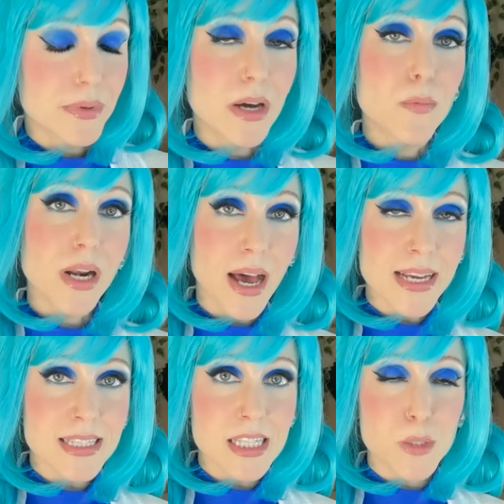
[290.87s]
Now, what I
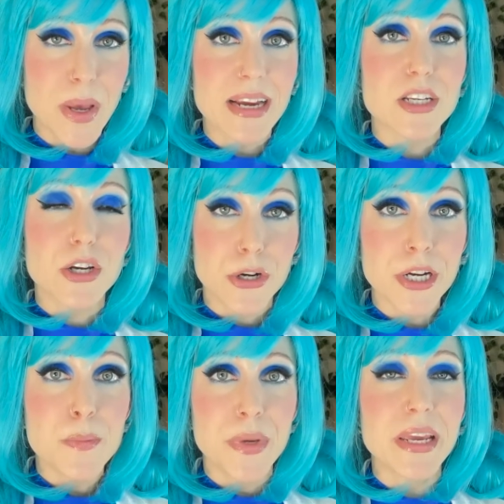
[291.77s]
suspect
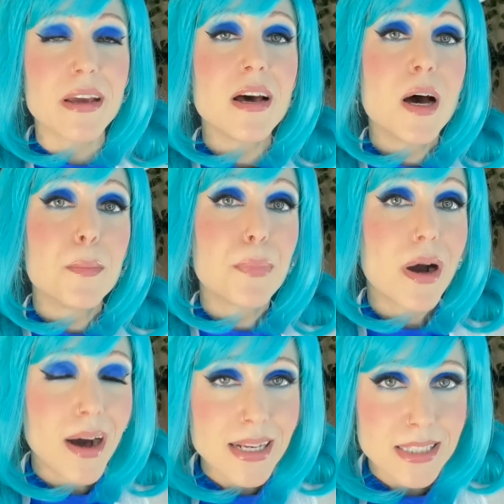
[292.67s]
could be
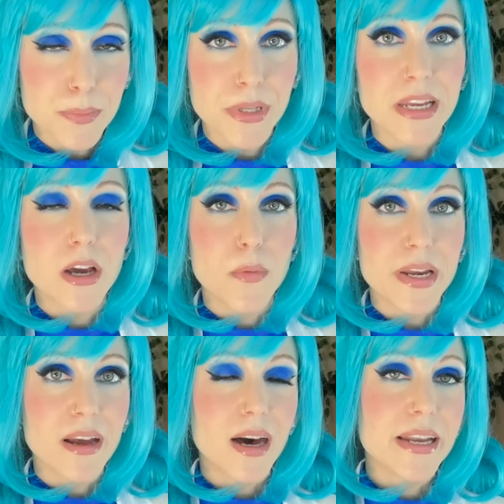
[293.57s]
possibly
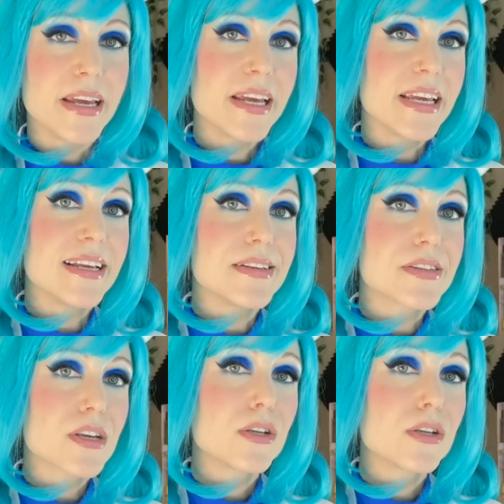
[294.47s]
going on is